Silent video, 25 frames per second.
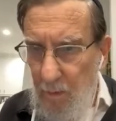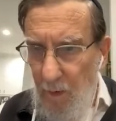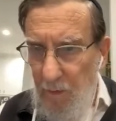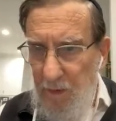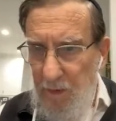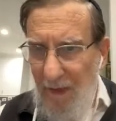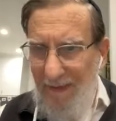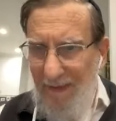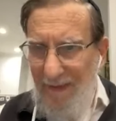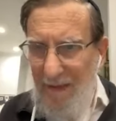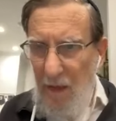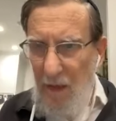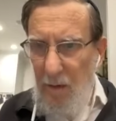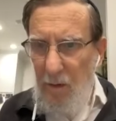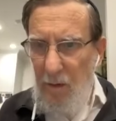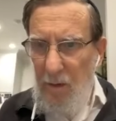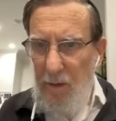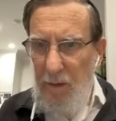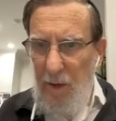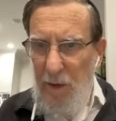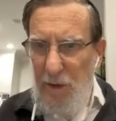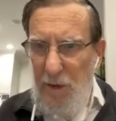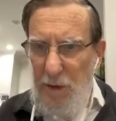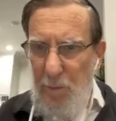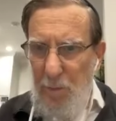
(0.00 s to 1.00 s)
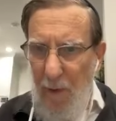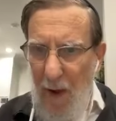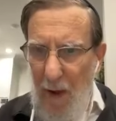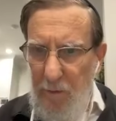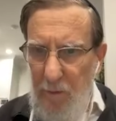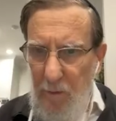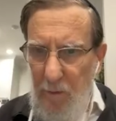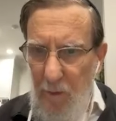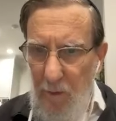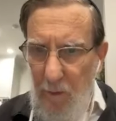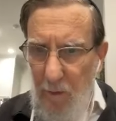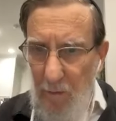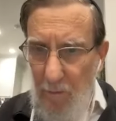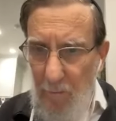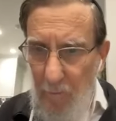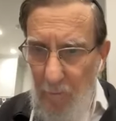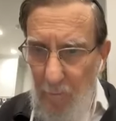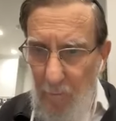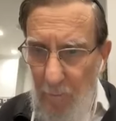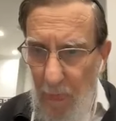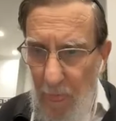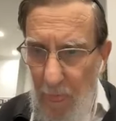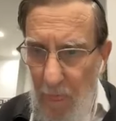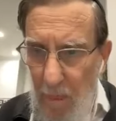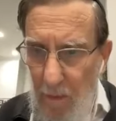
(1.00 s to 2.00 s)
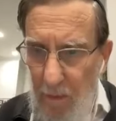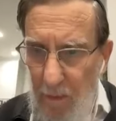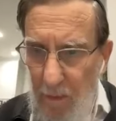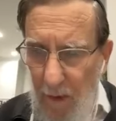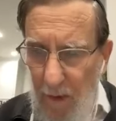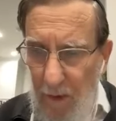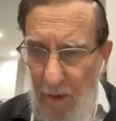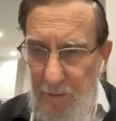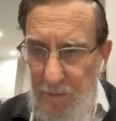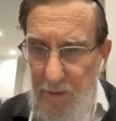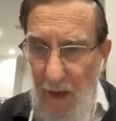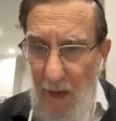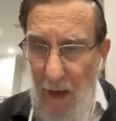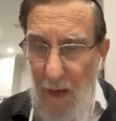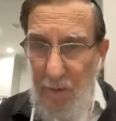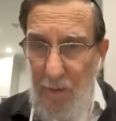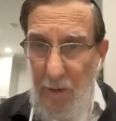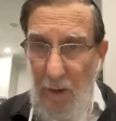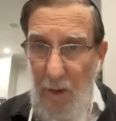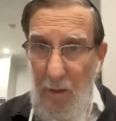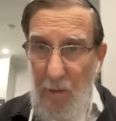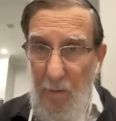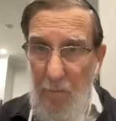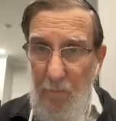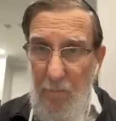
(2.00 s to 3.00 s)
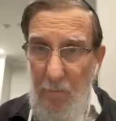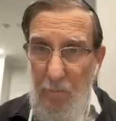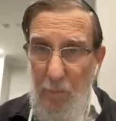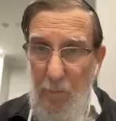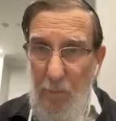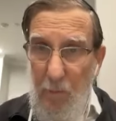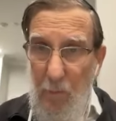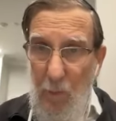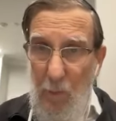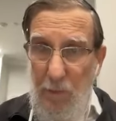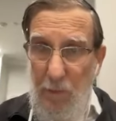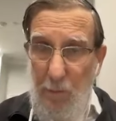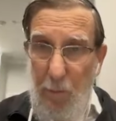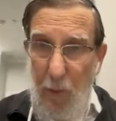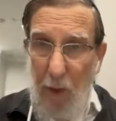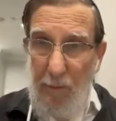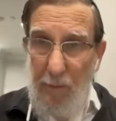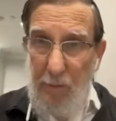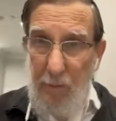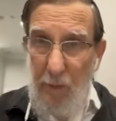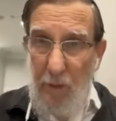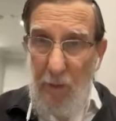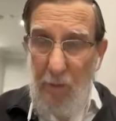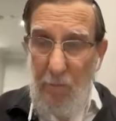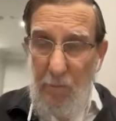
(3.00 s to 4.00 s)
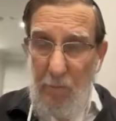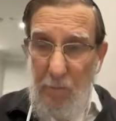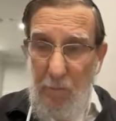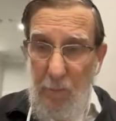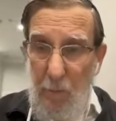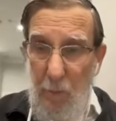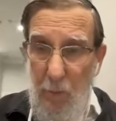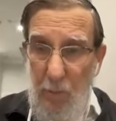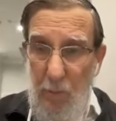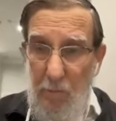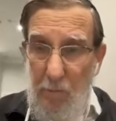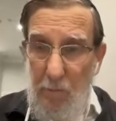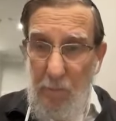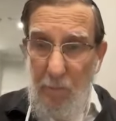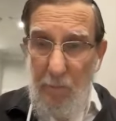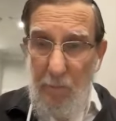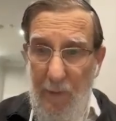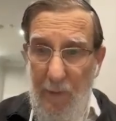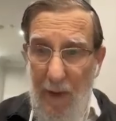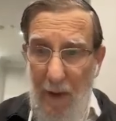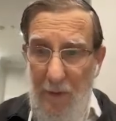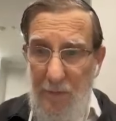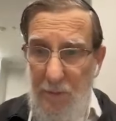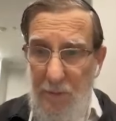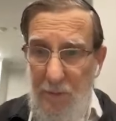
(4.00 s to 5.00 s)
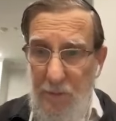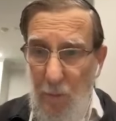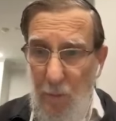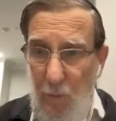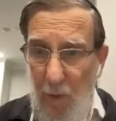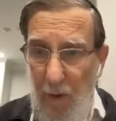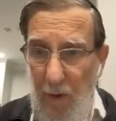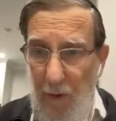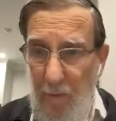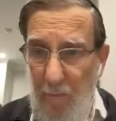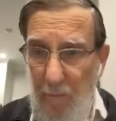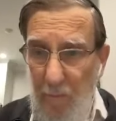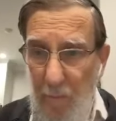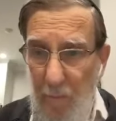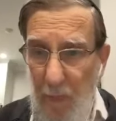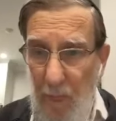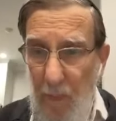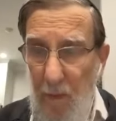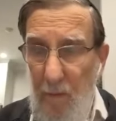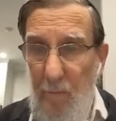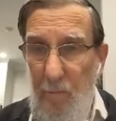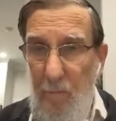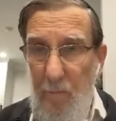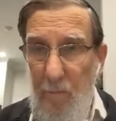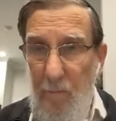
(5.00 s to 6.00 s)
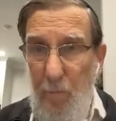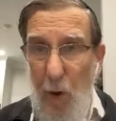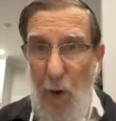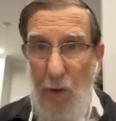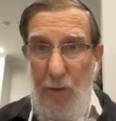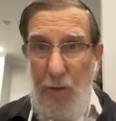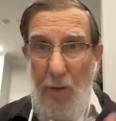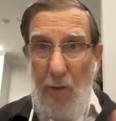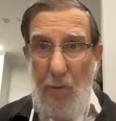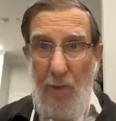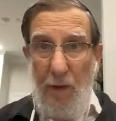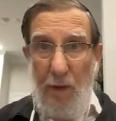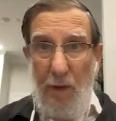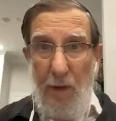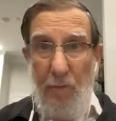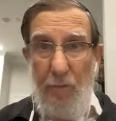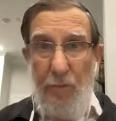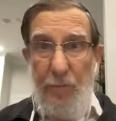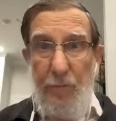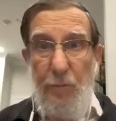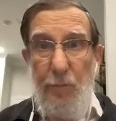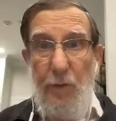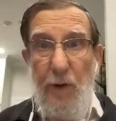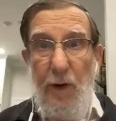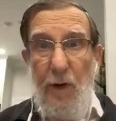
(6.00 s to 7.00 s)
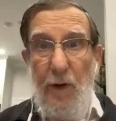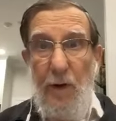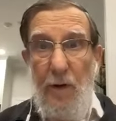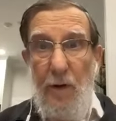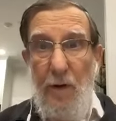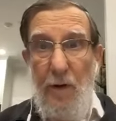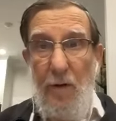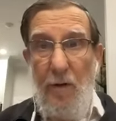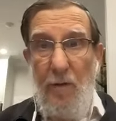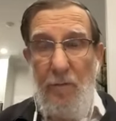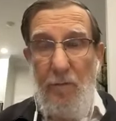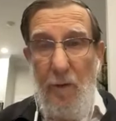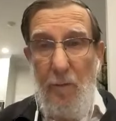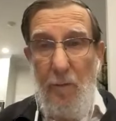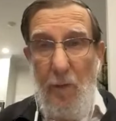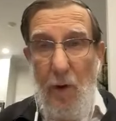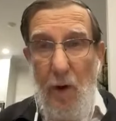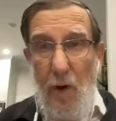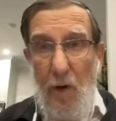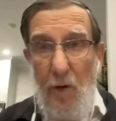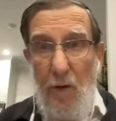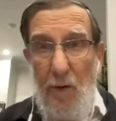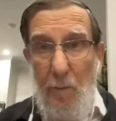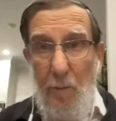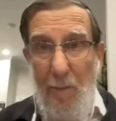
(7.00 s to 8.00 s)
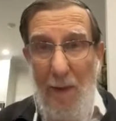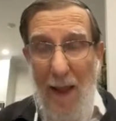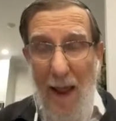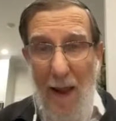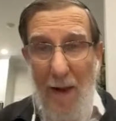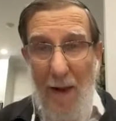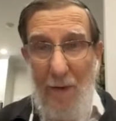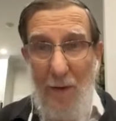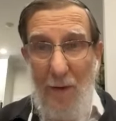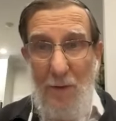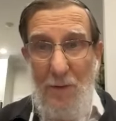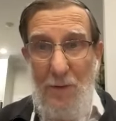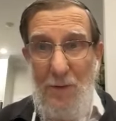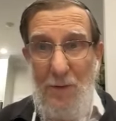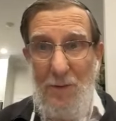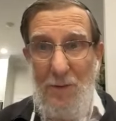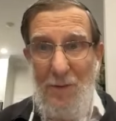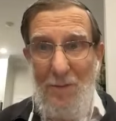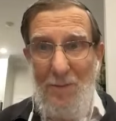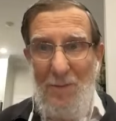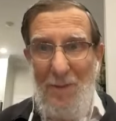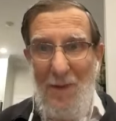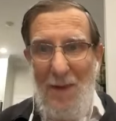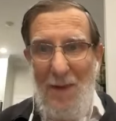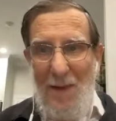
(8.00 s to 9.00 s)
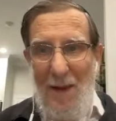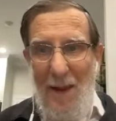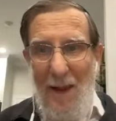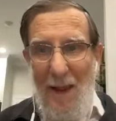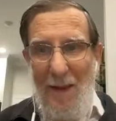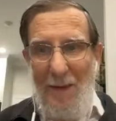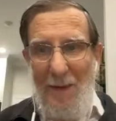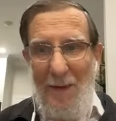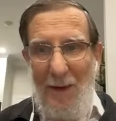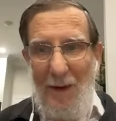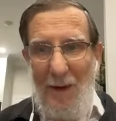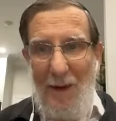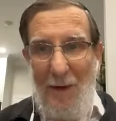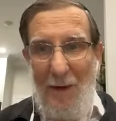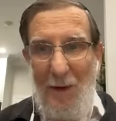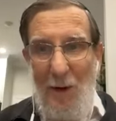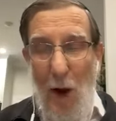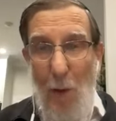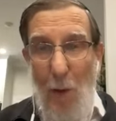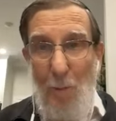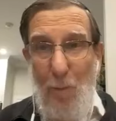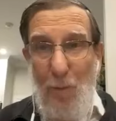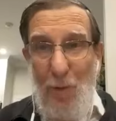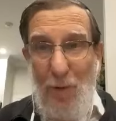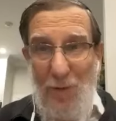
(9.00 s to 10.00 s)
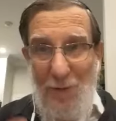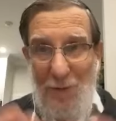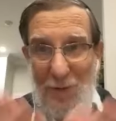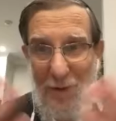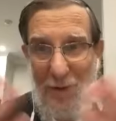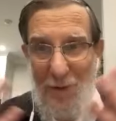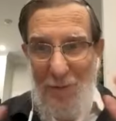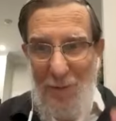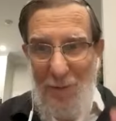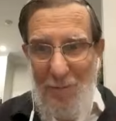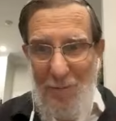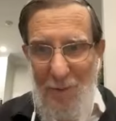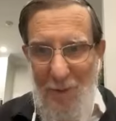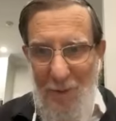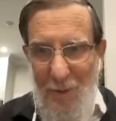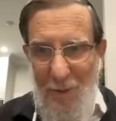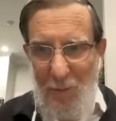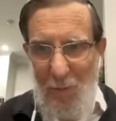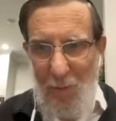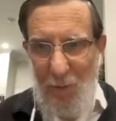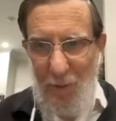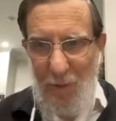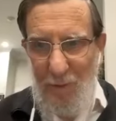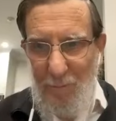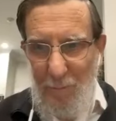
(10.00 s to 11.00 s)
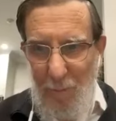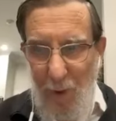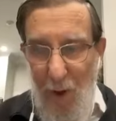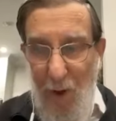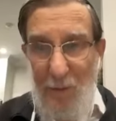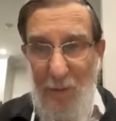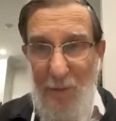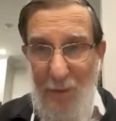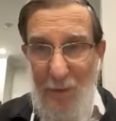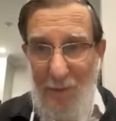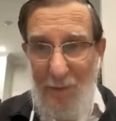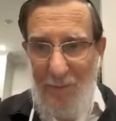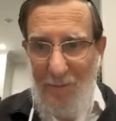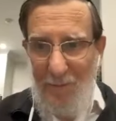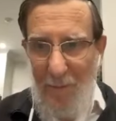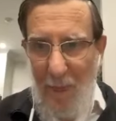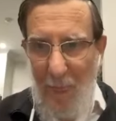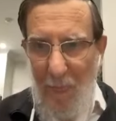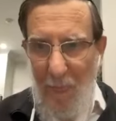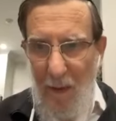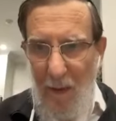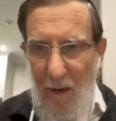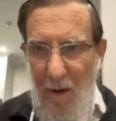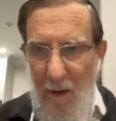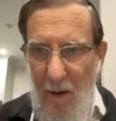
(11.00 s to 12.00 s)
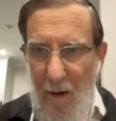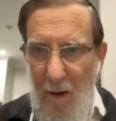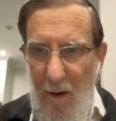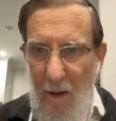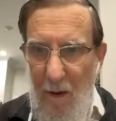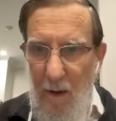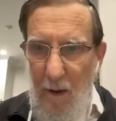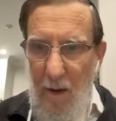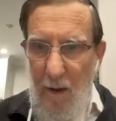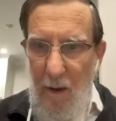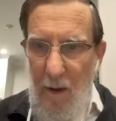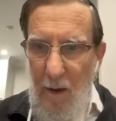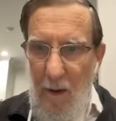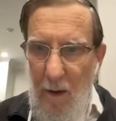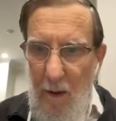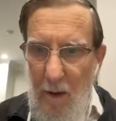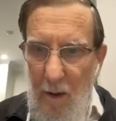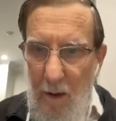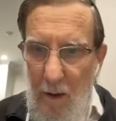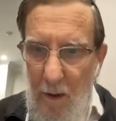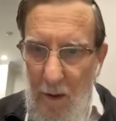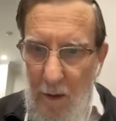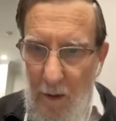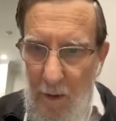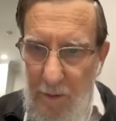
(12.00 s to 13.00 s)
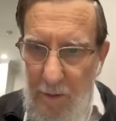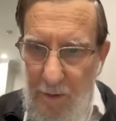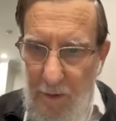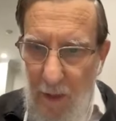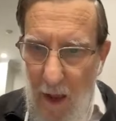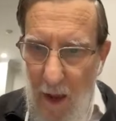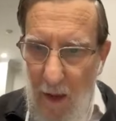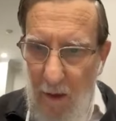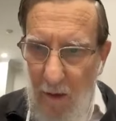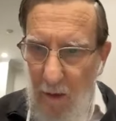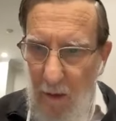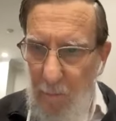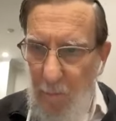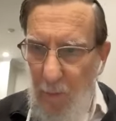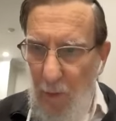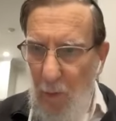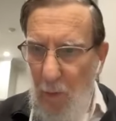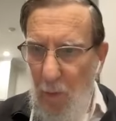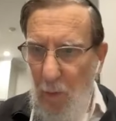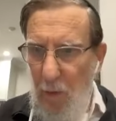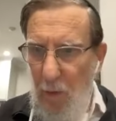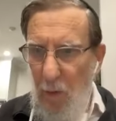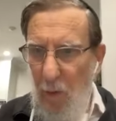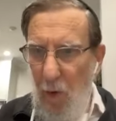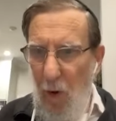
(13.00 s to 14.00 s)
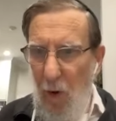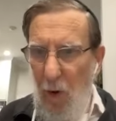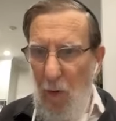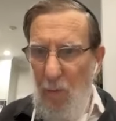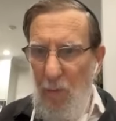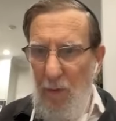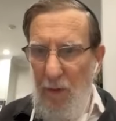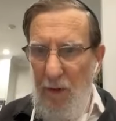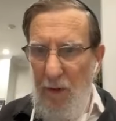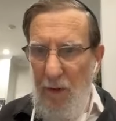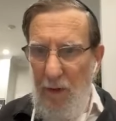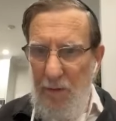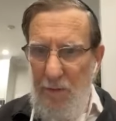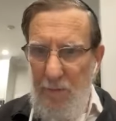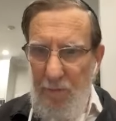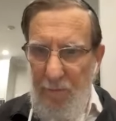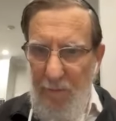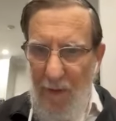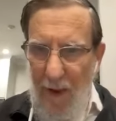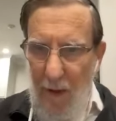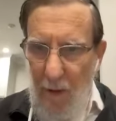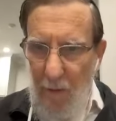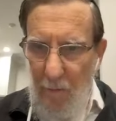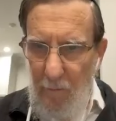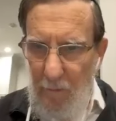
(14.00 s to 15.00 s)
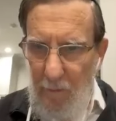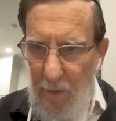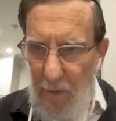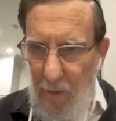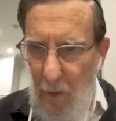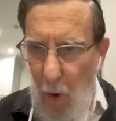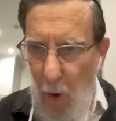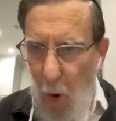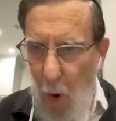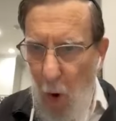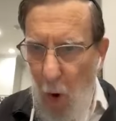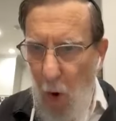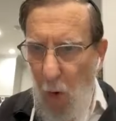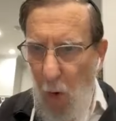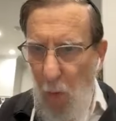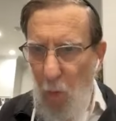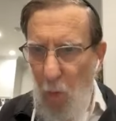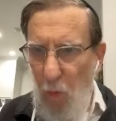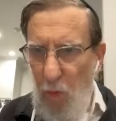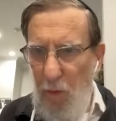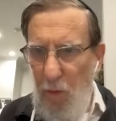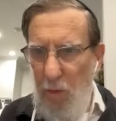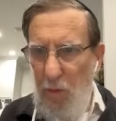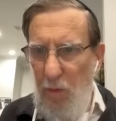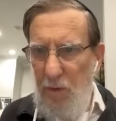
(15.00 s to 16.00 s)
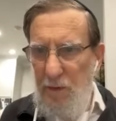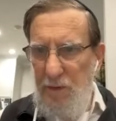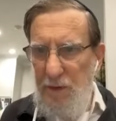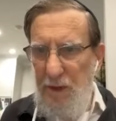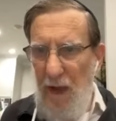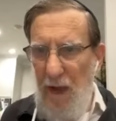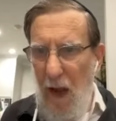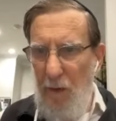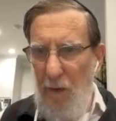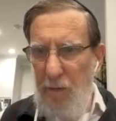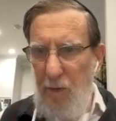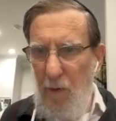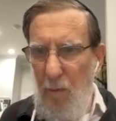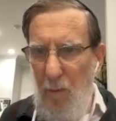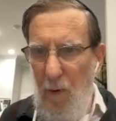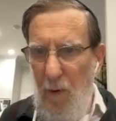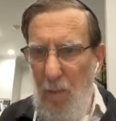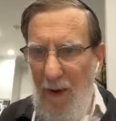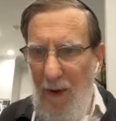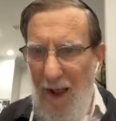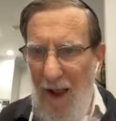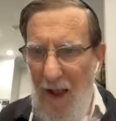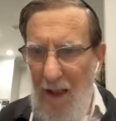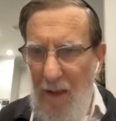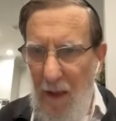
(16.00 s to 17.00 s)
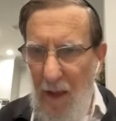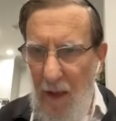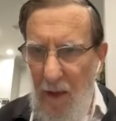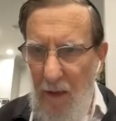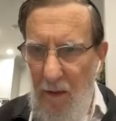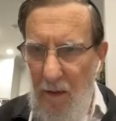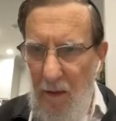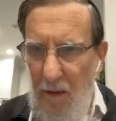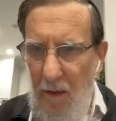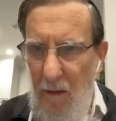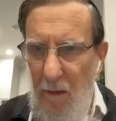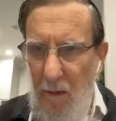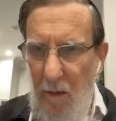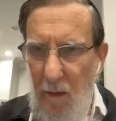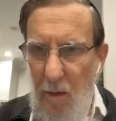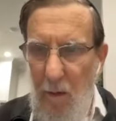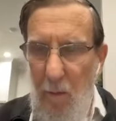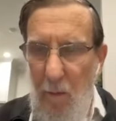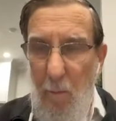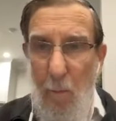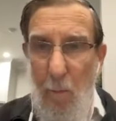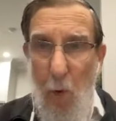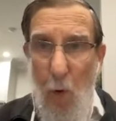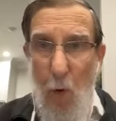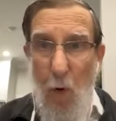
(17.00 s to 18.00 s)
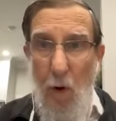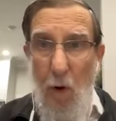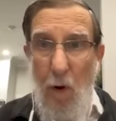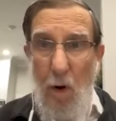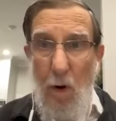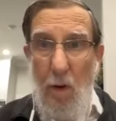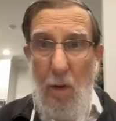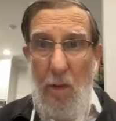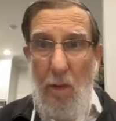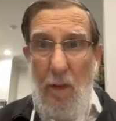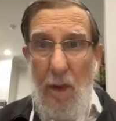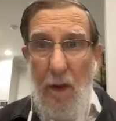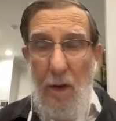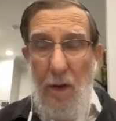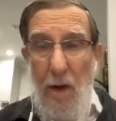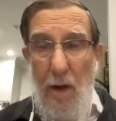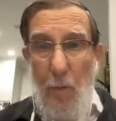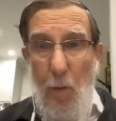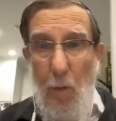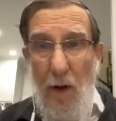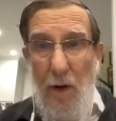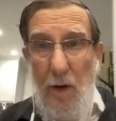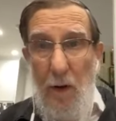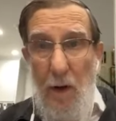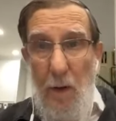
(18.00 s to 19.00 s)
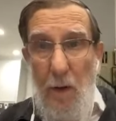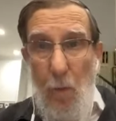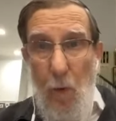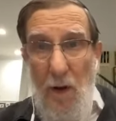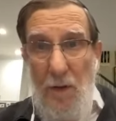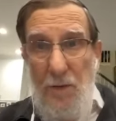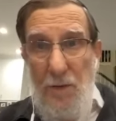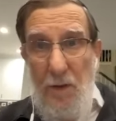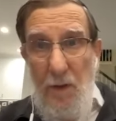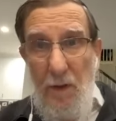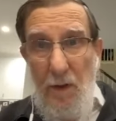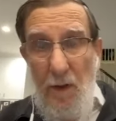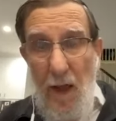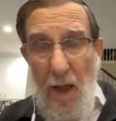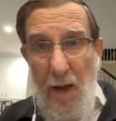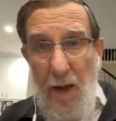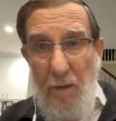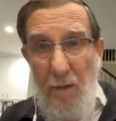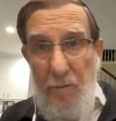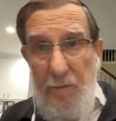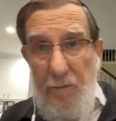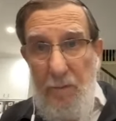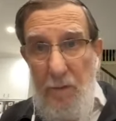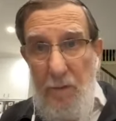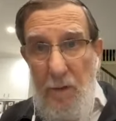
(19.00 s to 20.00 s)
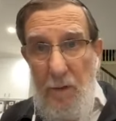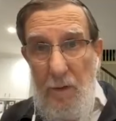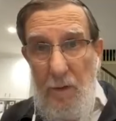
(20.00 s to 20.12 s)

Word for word: the tzaddikah, the espater, that a tzaddik, who's pater, who passes away, pater meaning free from all the baggage and the encumbrances of this world, pater, Yishtachach b'kulu olmin is found in all worlds yatim b'chayehi, more than when he was in life.